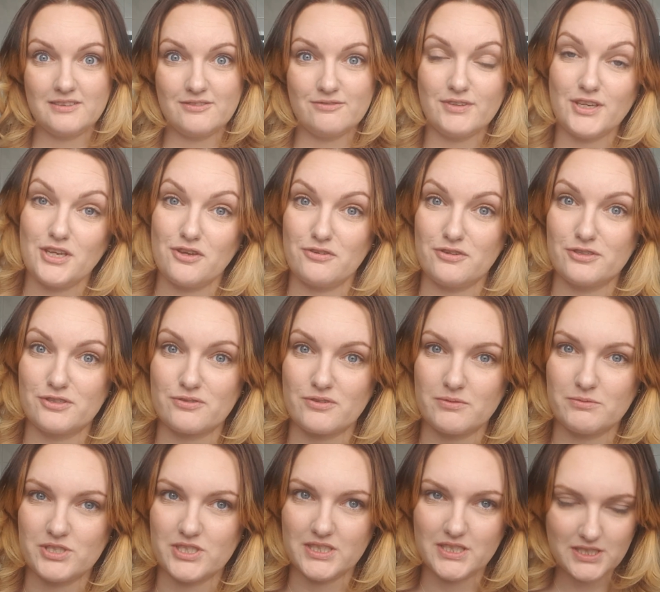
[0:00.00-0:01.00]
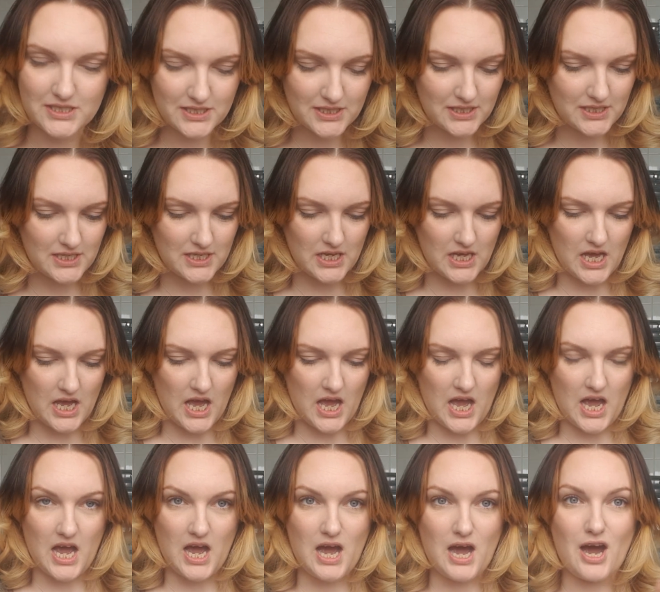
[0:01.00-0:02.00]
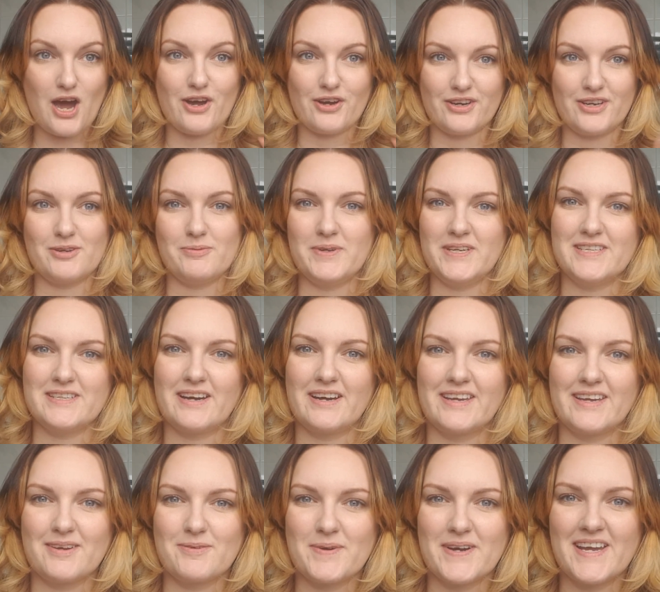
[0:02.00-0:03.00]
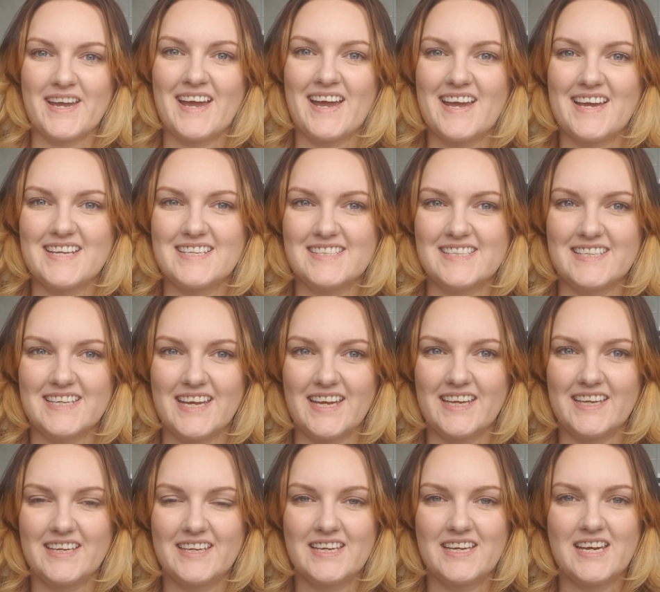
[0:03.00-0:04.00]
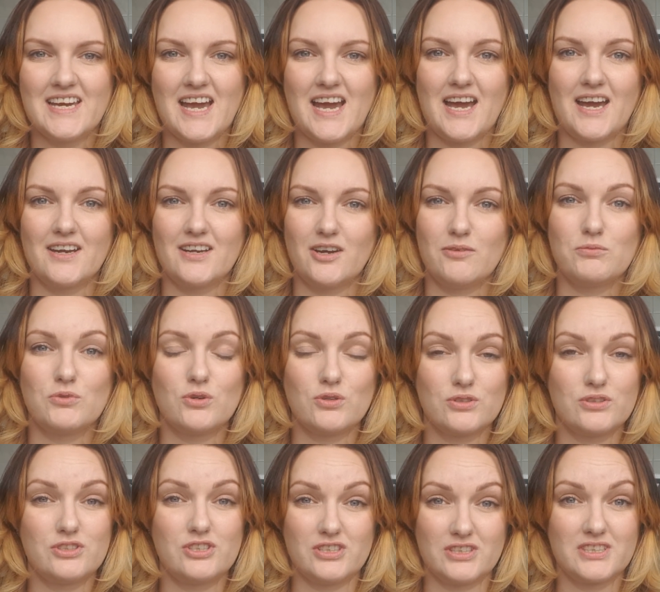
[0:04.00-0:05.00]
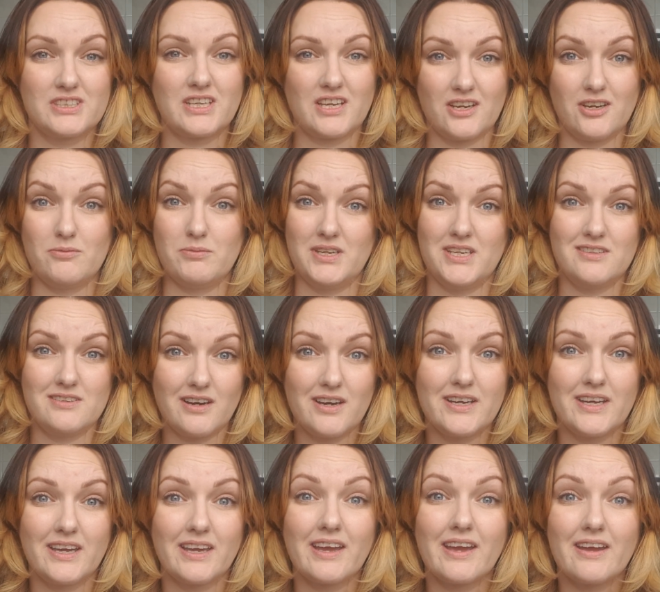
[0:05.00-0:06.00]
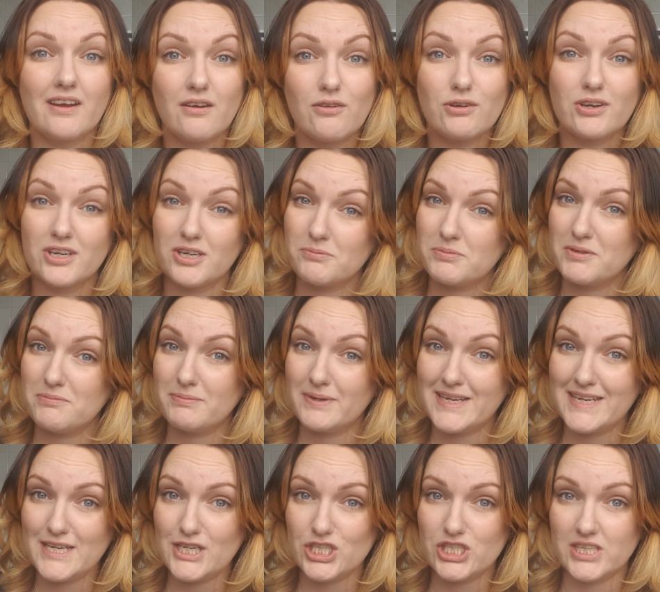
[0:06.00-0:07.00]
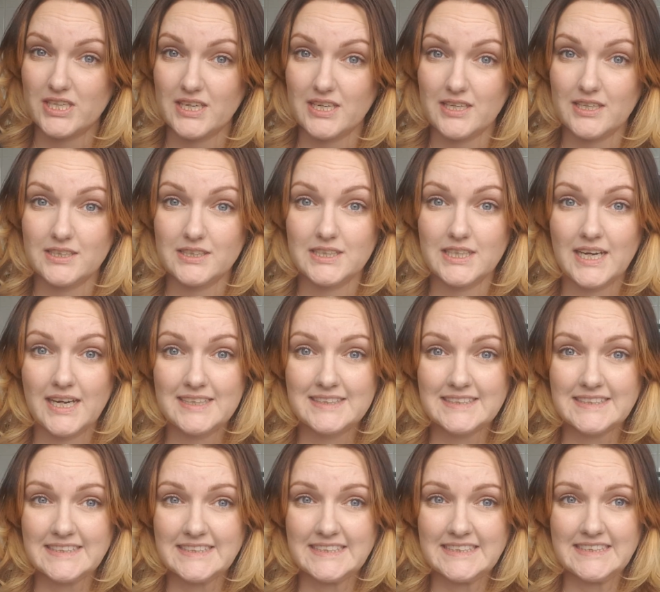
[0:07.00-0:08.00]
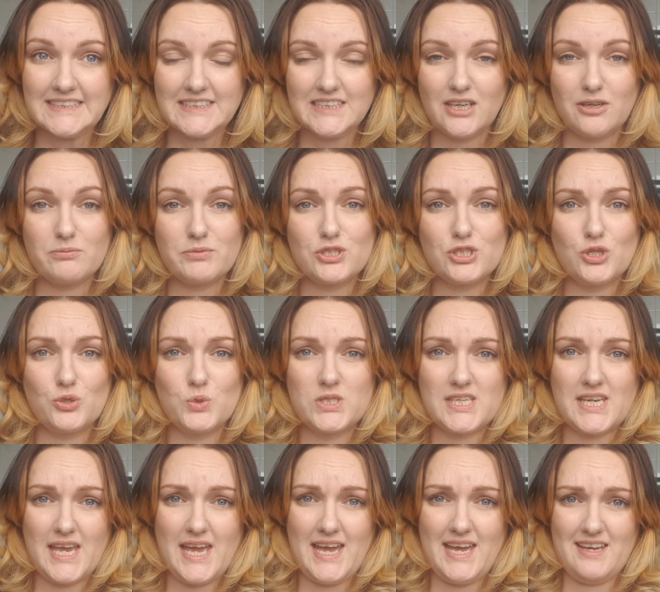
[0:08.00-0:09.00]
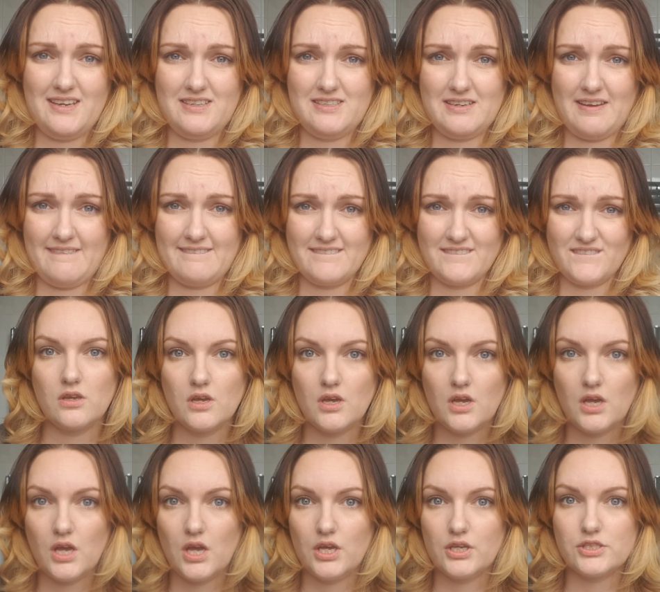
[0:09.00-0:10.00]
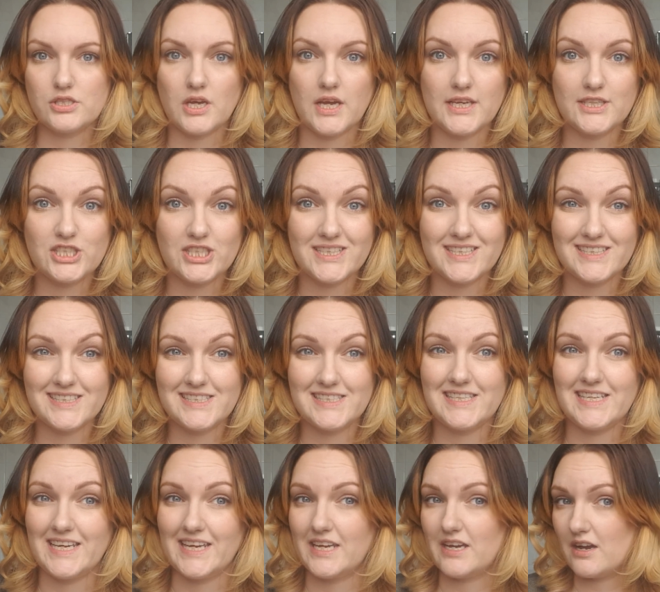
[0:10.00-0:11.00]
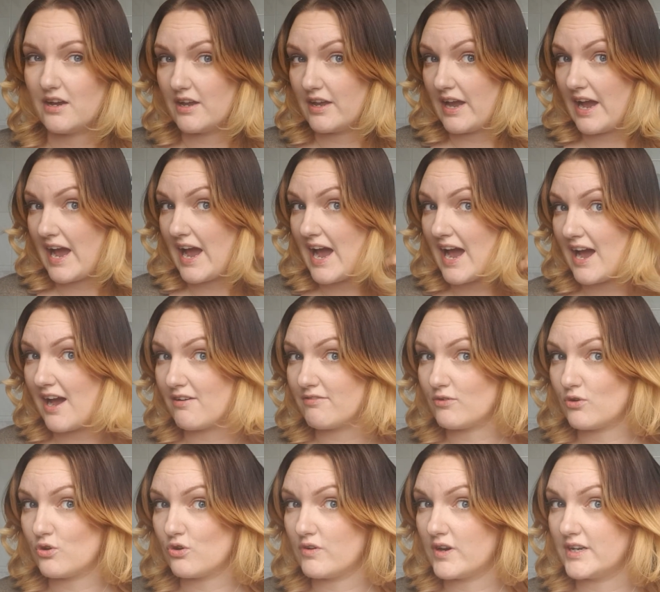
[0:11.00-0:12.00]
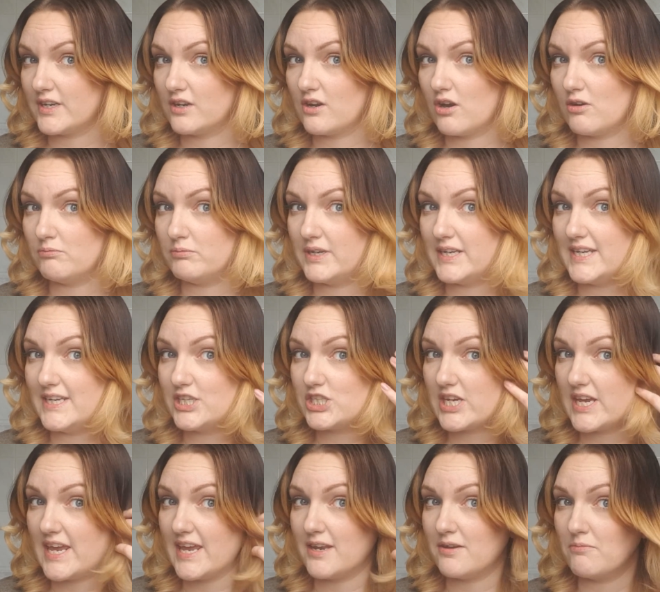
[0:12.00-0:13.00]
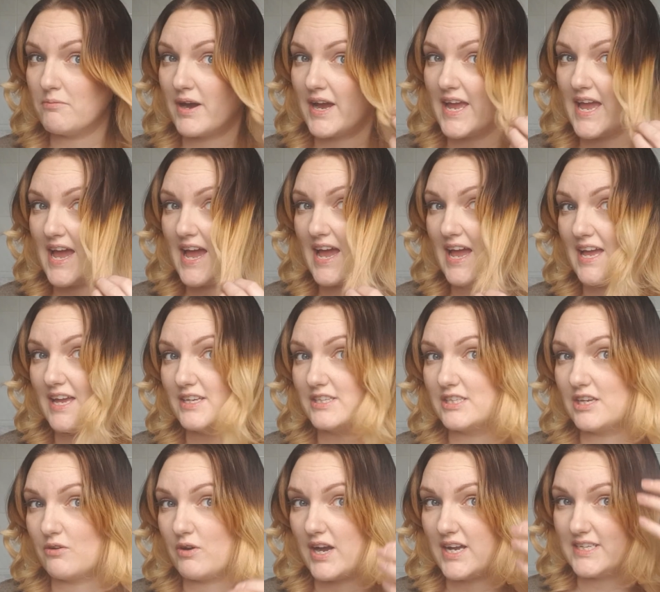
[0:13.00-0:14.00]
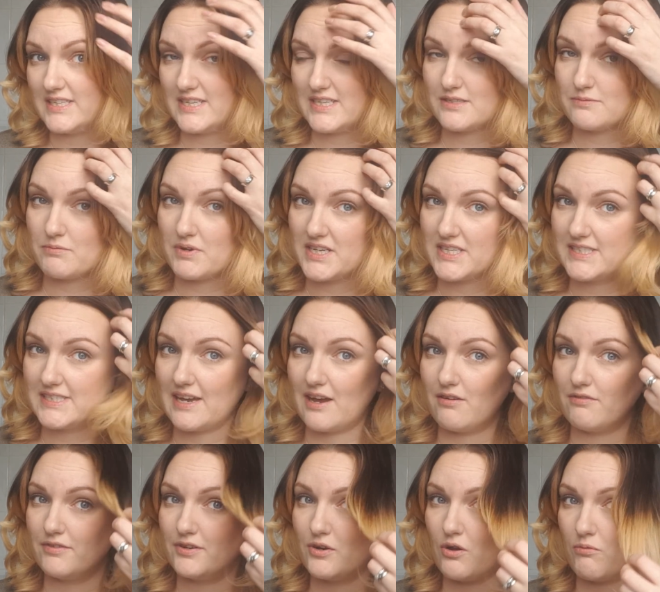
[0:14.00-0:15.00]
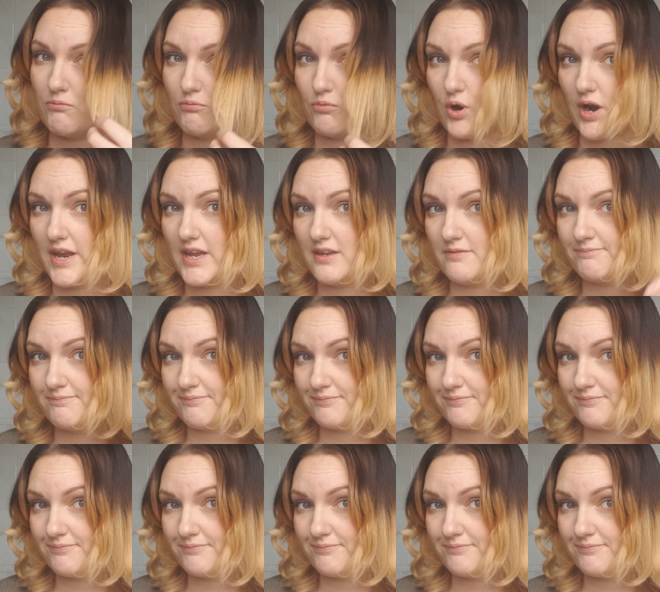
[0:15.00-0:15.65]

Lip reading: video description, I'm going to be dyeing my hair today, and I'm not just going to be dyeing it, I'm going to be bleaching it. I'm so scared. So as you can see, I have already got bleach in my hair. So I did myself an ombre.